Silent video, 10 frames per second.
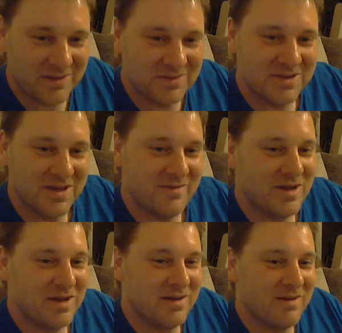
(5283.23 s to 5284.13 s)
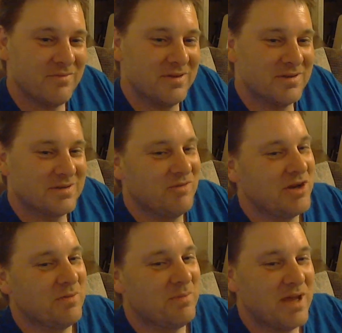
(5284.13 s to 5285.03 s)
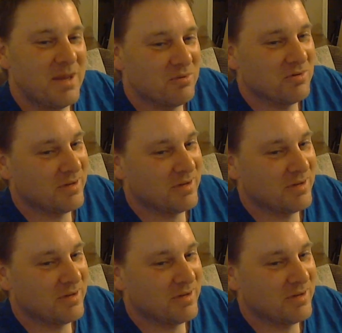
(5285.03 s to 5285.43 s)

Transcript: on TV and everything they read in the paper, and